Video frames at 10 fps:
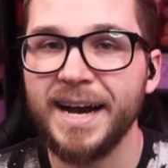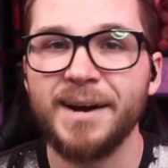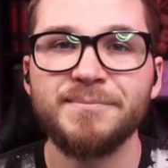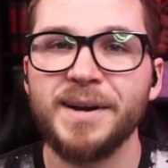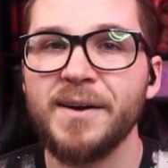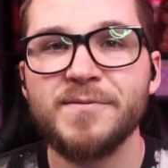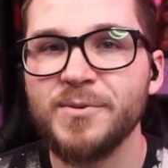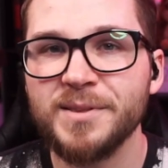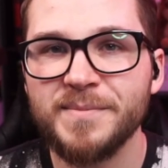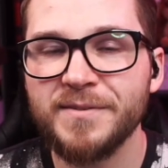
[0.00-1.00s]
I've
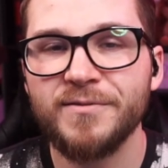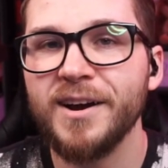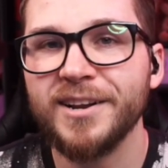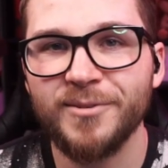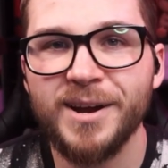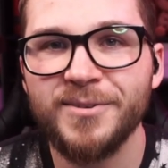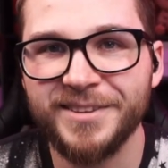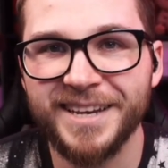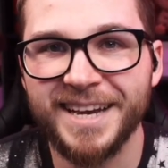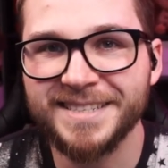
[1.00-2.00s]
only been fucking around
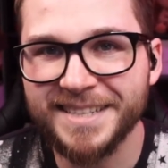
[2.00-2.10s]
with you guys,